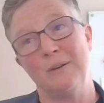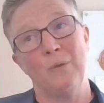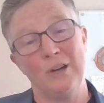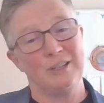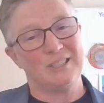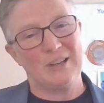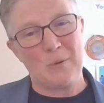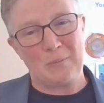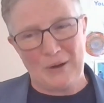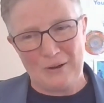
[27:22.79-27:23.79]
weren't
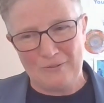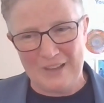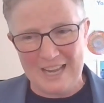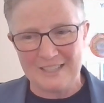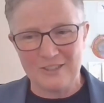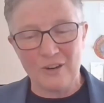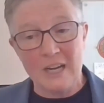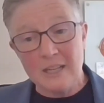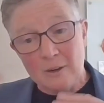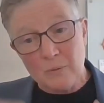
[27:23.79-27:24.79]
so perfect, or,
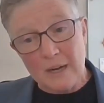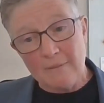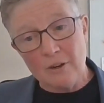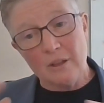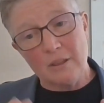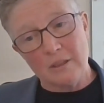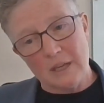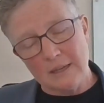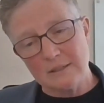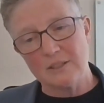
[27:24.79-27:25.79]
whatever the
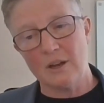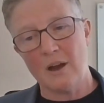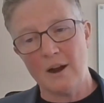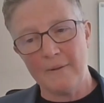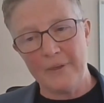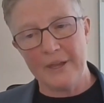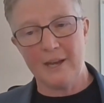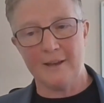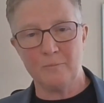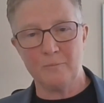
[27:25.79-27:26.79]
things are that
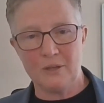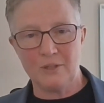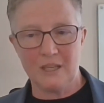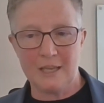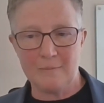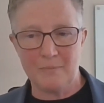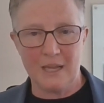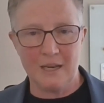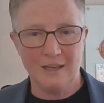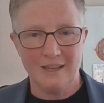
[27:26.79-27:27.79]
help you to keep
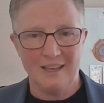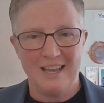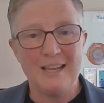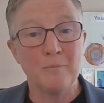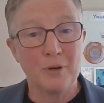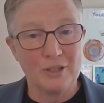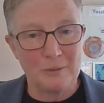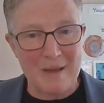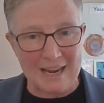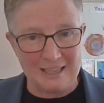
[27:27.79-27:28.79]
it in
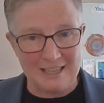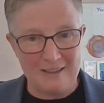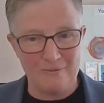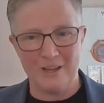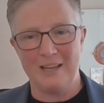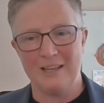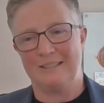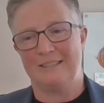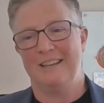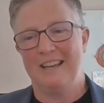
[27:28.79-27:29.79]
perspective,
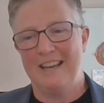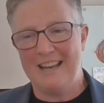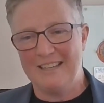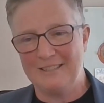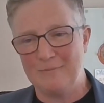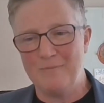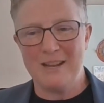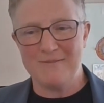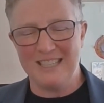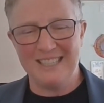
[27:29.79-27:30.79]
as
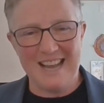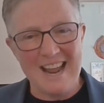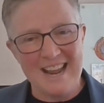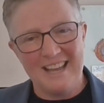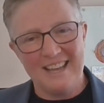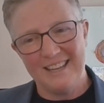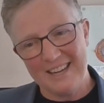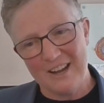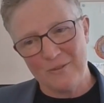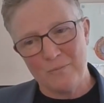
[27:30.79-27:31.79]
many would say,
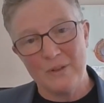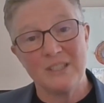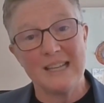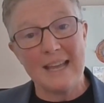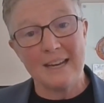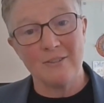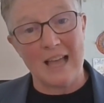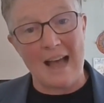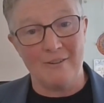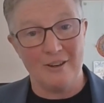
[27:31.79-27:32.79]
say it out
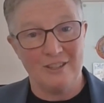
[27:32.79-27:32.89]
loud